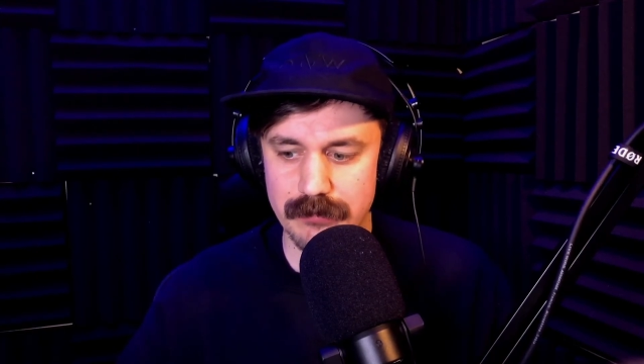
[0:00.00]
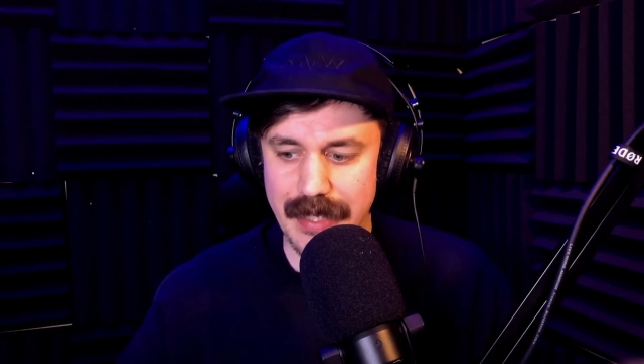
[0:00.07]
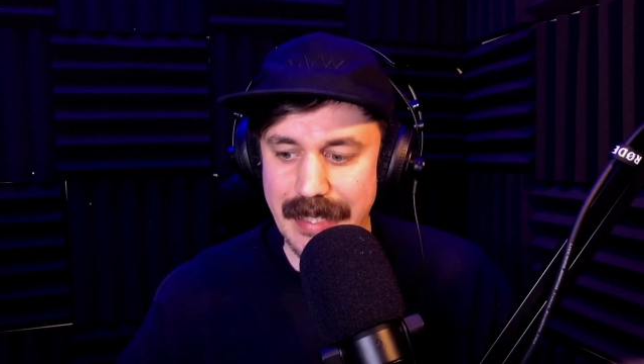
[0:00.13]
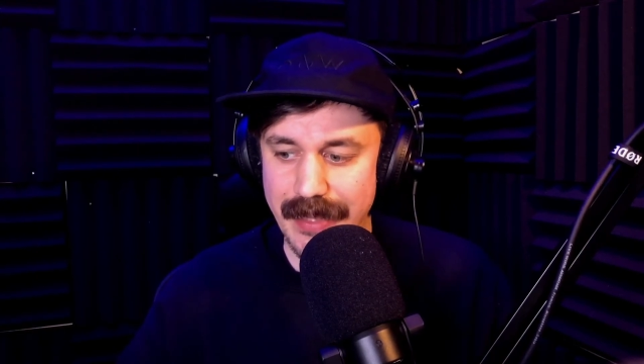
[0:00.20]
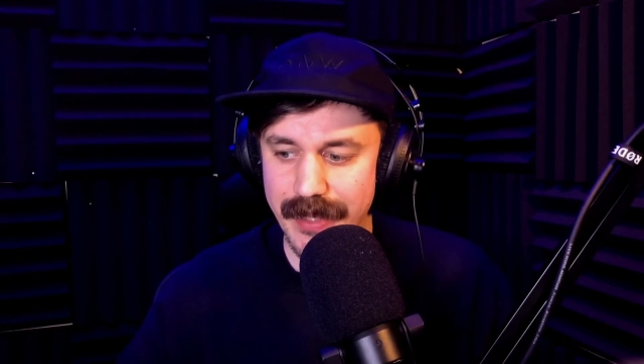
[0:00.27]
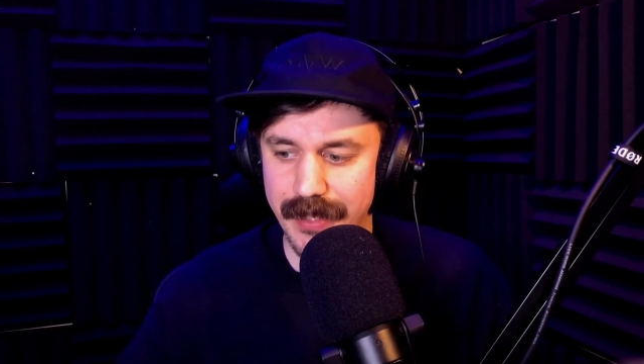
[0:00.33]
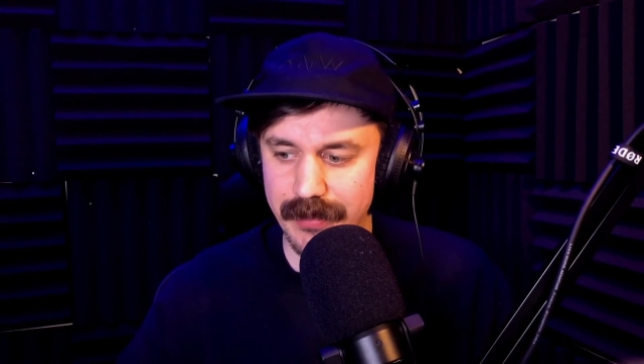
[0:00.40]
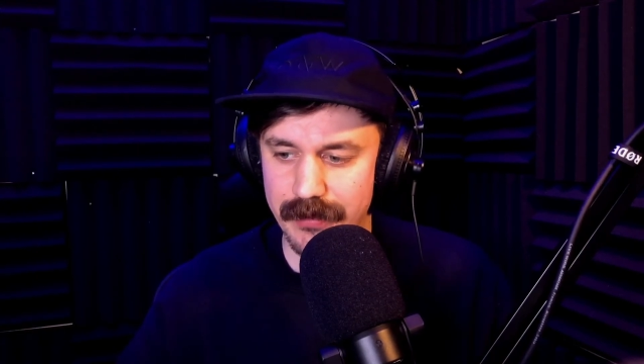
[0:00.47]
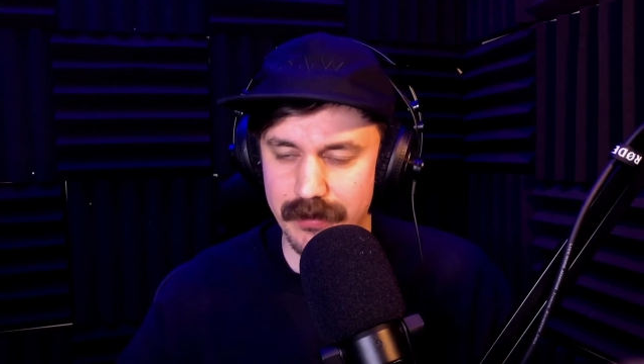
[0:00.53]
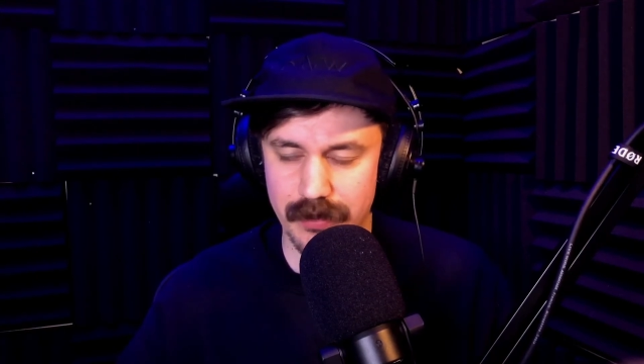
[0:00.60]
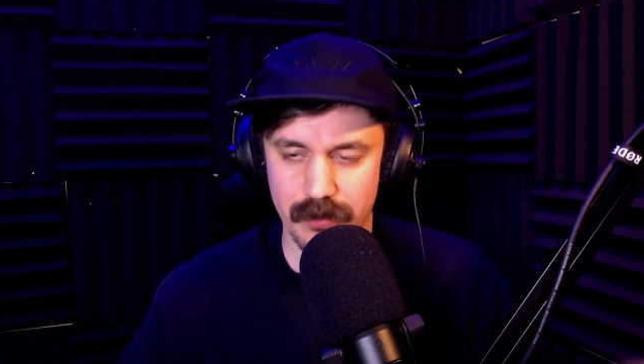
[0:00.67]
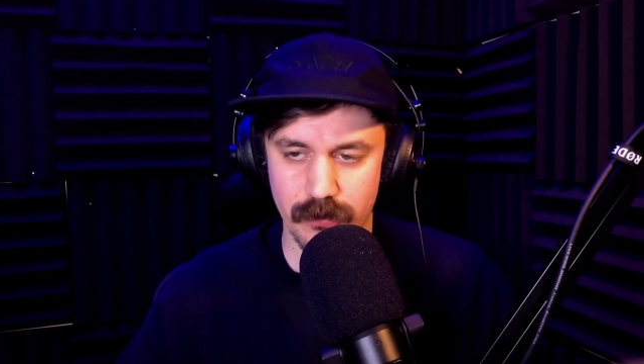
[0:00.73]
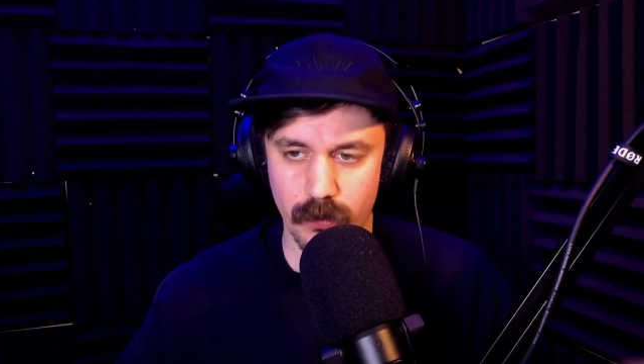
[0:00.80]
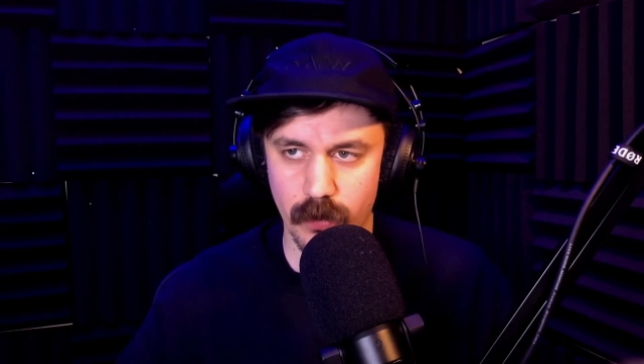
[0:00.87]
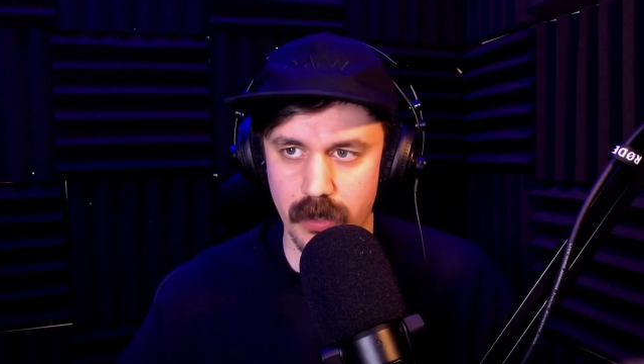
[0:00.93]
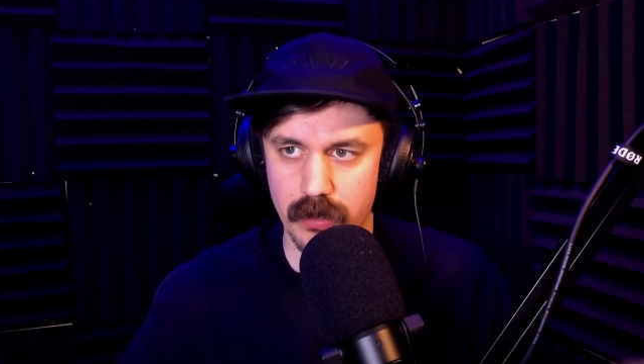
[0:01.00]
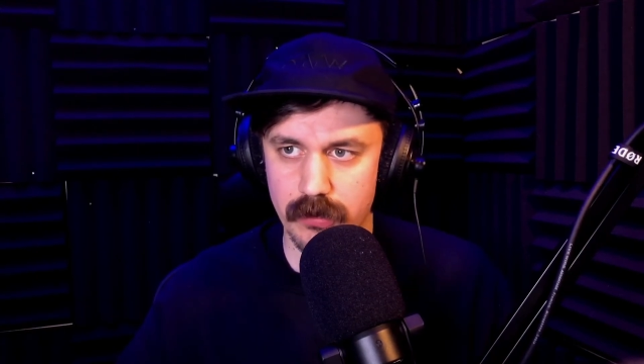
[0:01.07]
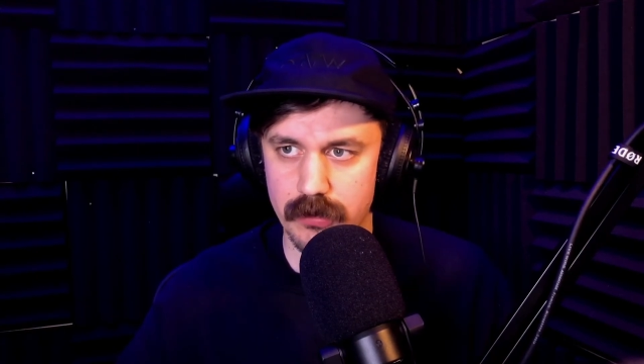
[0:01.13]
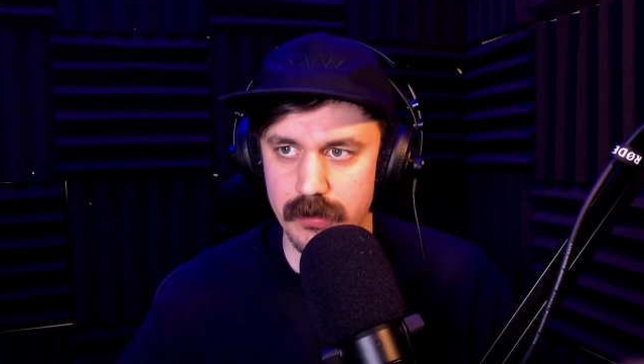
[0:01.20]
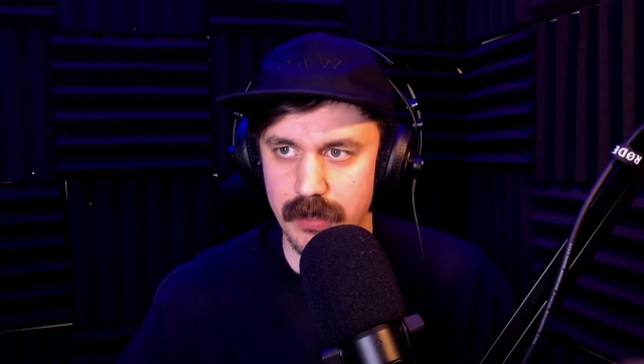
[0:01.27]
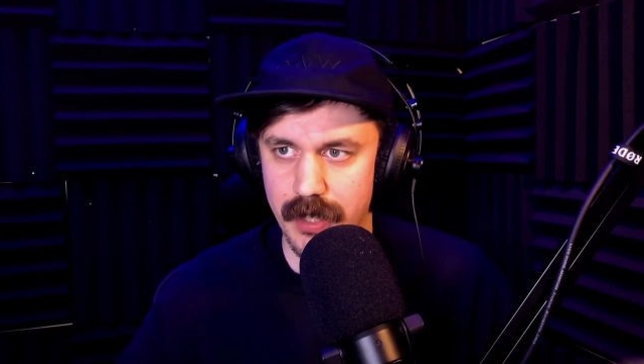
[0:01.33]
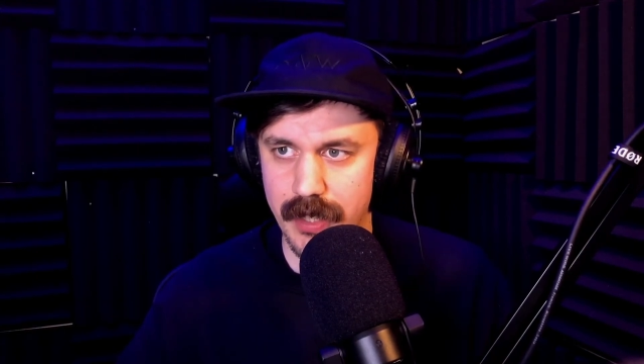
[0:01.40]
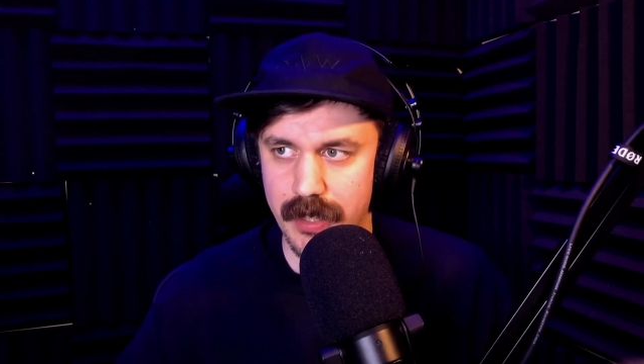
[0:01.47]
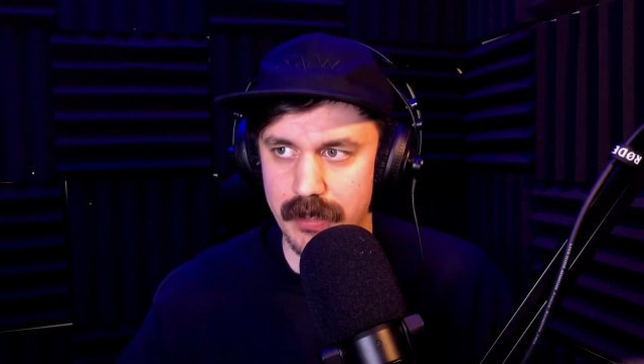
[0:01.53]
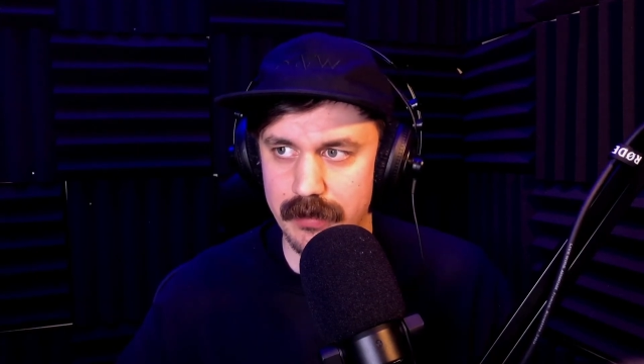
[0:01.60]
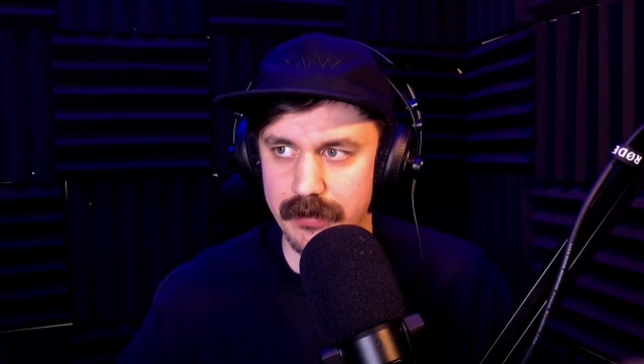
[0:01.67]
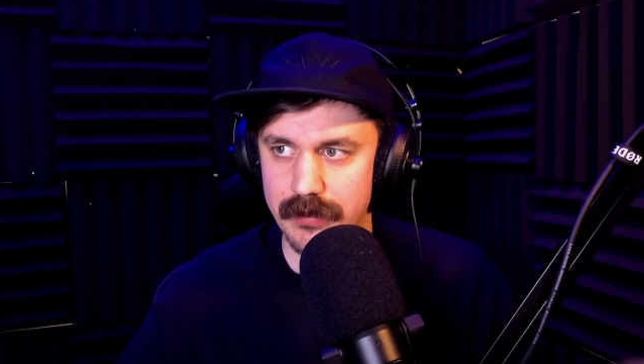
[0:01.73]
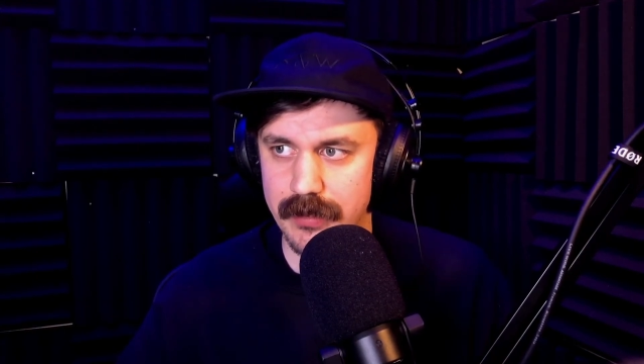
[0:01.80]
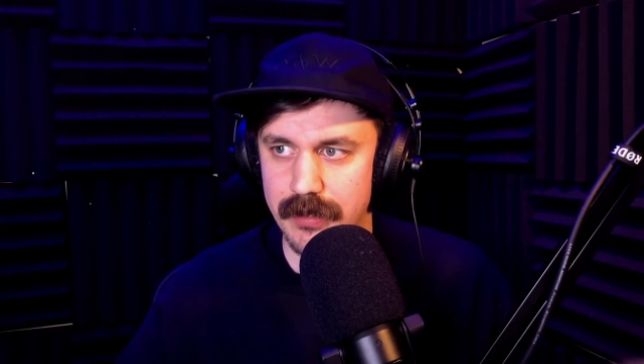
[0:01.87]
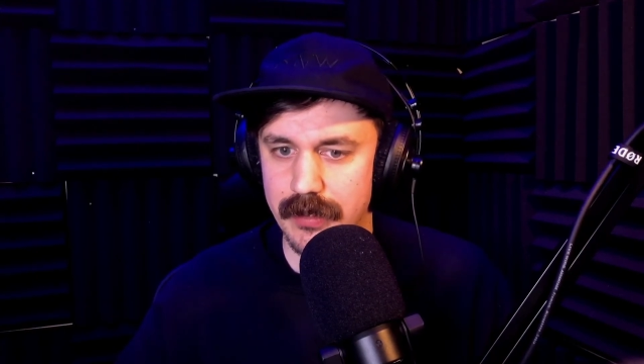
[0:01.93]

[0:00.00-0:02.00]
in this as well, and